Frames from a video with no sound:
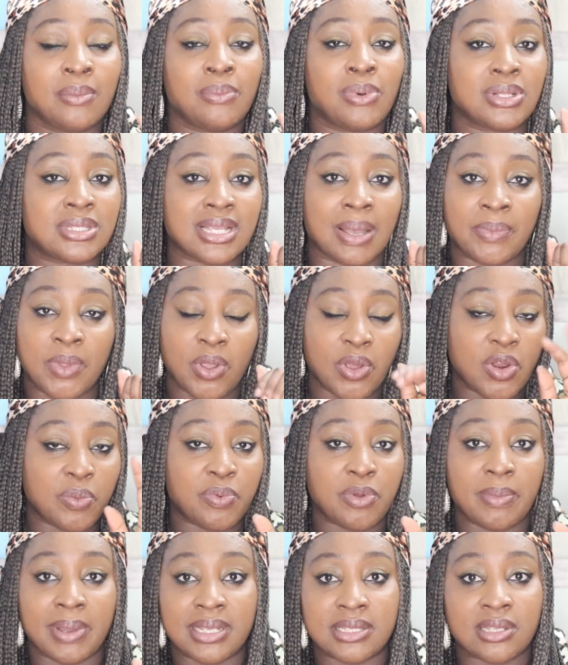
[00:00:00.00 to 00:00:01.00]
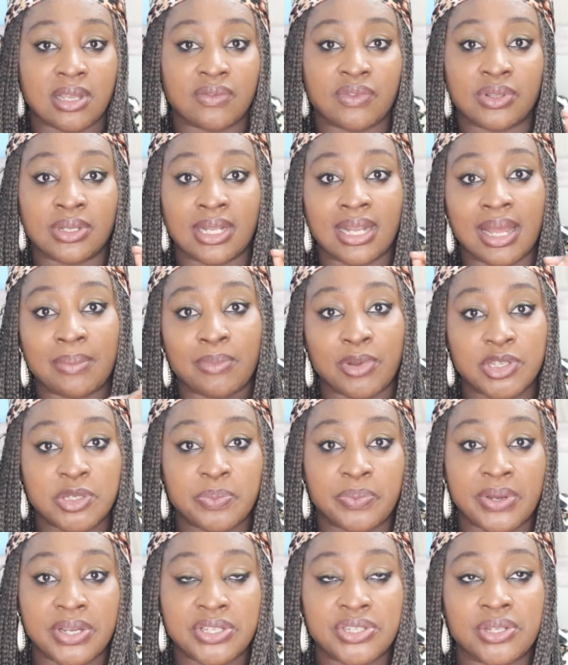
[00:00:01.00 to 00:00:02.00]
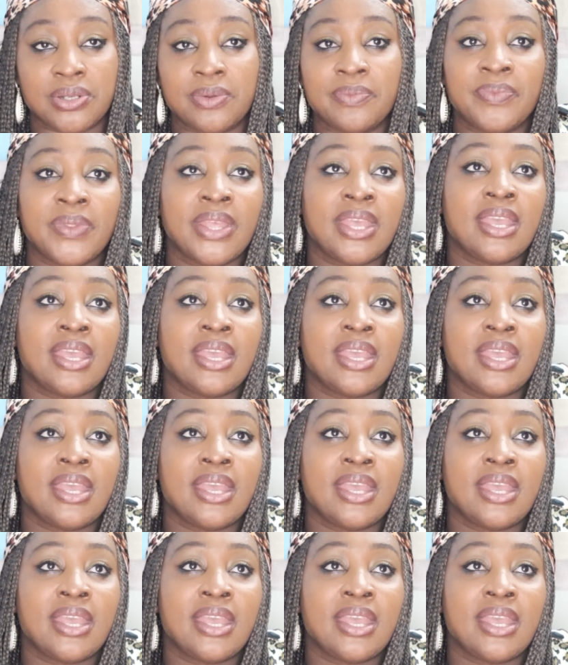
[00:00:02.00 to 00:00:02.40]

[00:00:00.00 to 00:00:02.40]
but I'm not going to put myself under that much pressure.